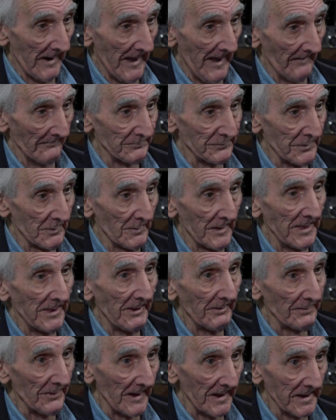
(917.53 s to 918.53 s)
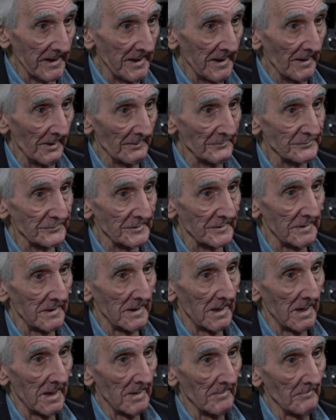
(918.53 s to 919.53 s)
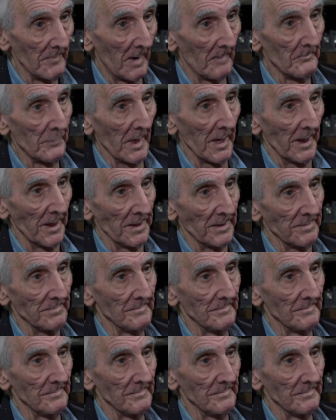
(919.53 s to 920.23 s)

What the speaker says: have to do anything else but play.